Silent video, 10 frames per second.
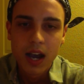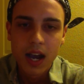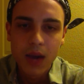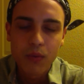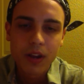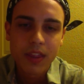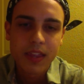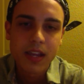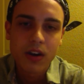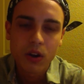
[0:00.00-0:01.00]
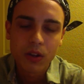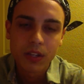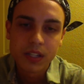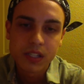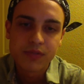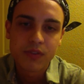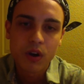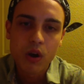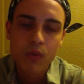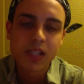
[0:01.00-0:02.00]
I want to thank Arliss for
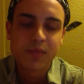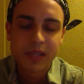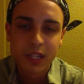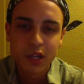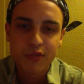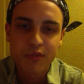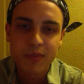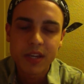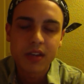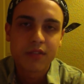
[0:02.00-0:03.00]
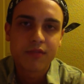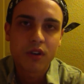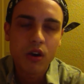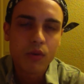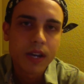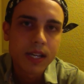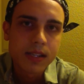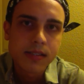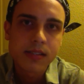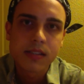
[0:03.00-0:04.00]
always being there for me, for
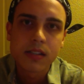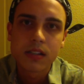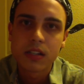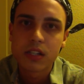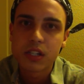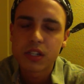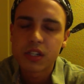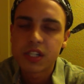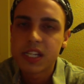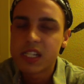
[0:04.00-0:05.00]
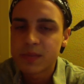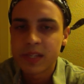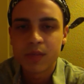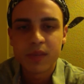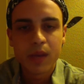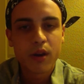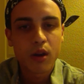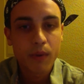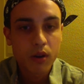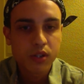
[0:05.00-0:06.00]
always teaching me to be a better
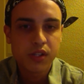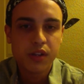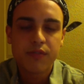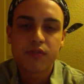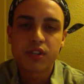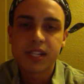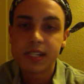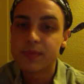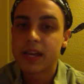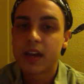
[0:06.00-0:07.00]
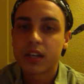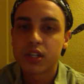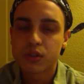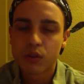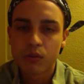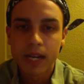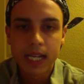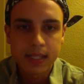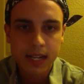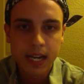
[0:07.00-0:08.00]
person, for teaching me how to control my
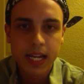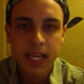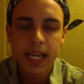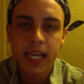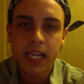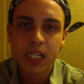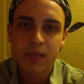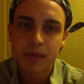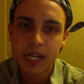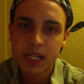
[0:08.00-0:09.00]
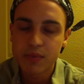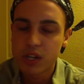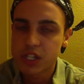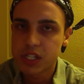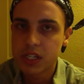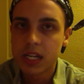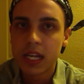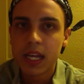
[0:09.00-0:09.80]
anxiety and my depression,